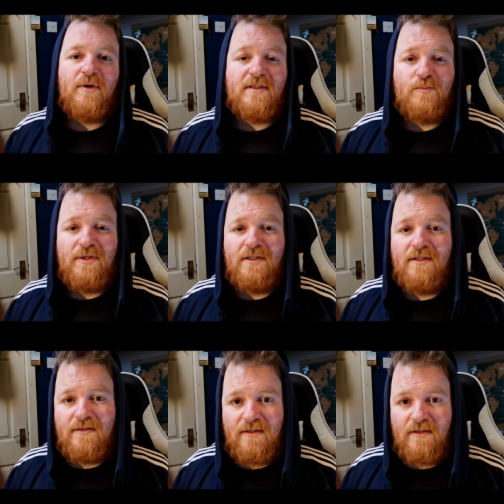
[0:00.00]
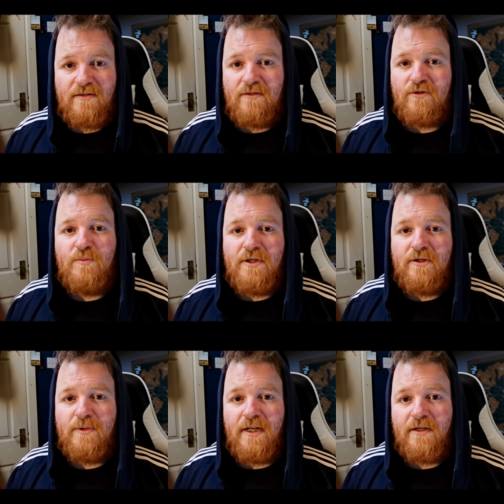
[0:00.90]
the possibilities that could be
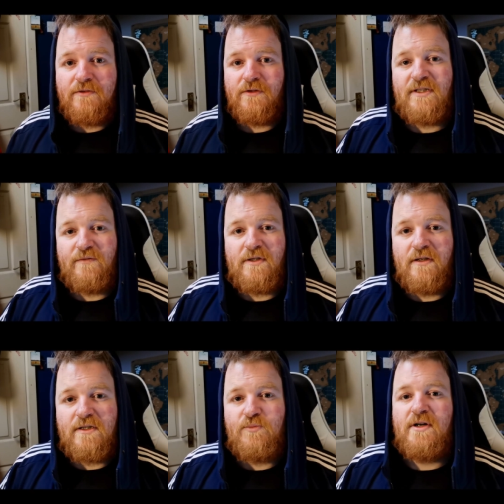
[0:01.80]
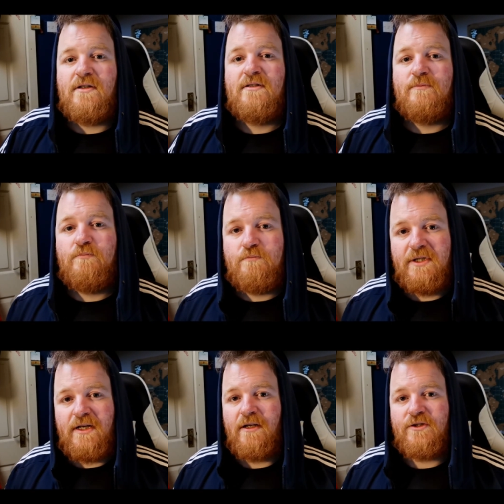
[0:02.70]
coming at us. You just have to think smart.
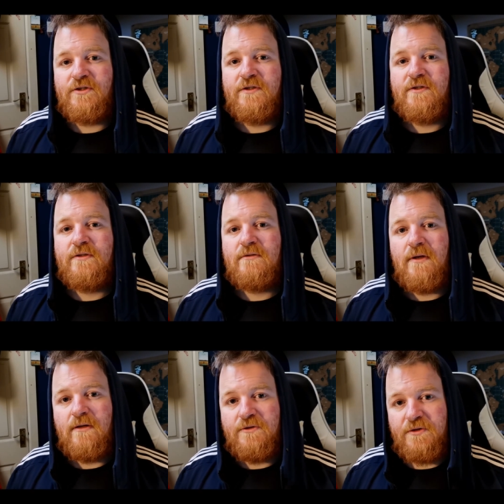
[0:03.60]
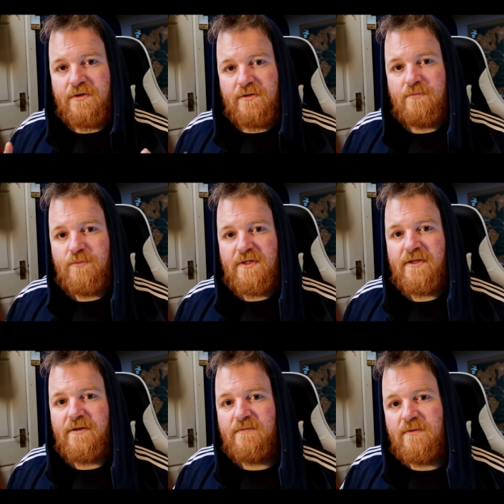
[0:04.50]
Be conscious and just be
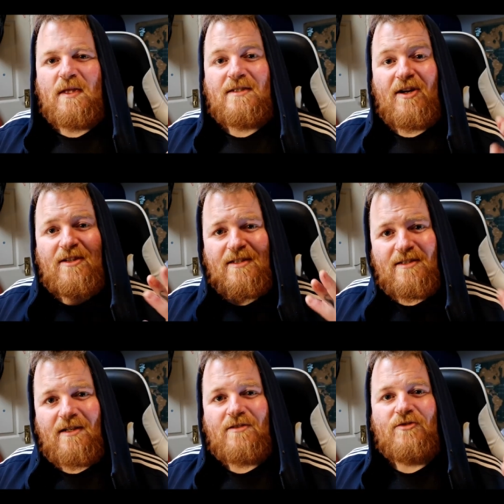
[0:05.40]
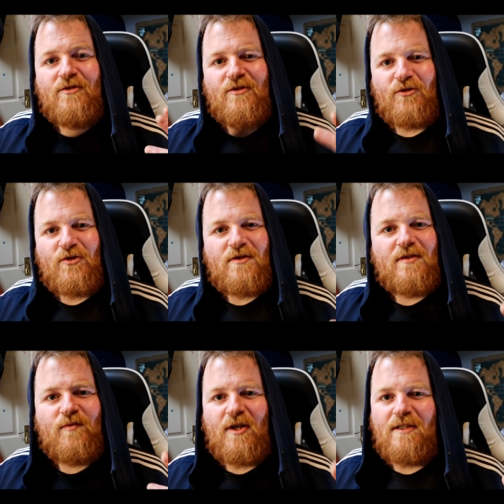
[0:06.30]
safe. To all the doctors, nurses,
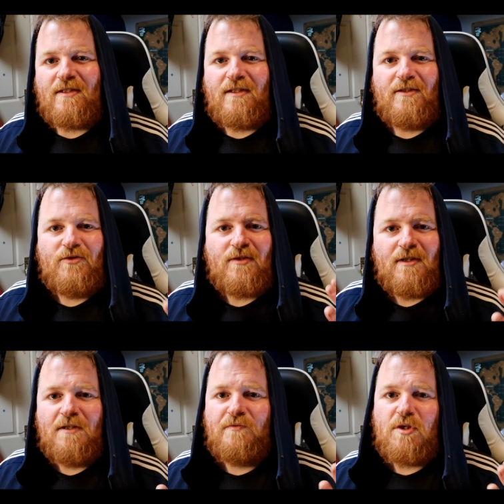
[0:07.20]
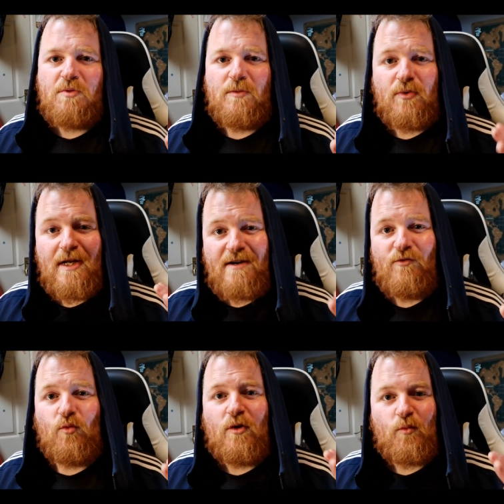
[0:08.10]
volunteers, delivery people,
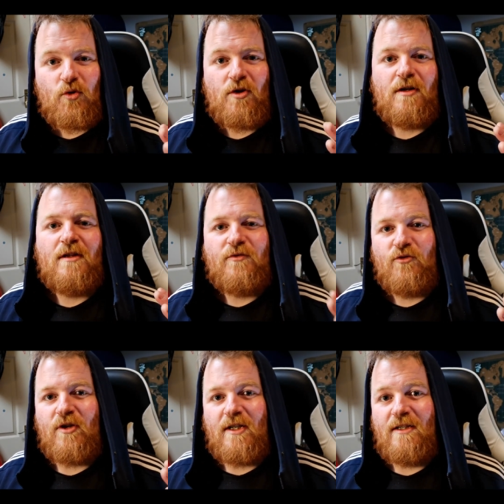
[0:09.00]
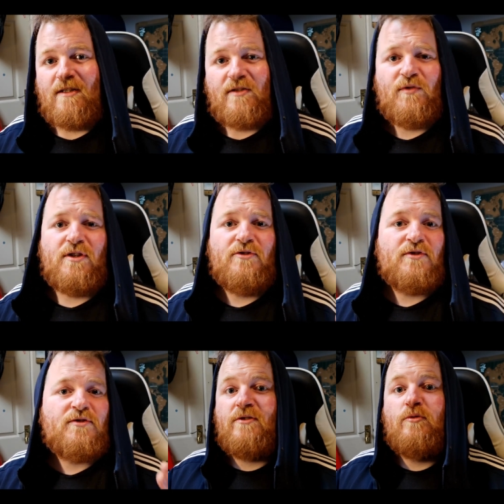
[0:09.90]
everyone working on the front line of this
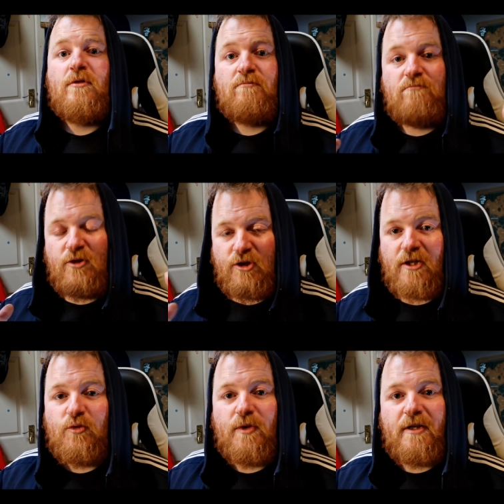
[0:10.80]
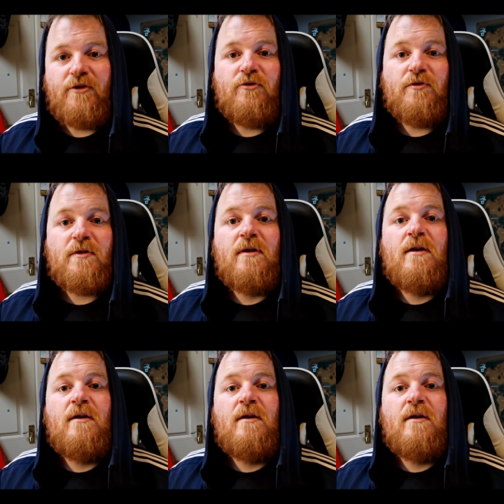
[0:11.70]
virus, you are genuine heroes.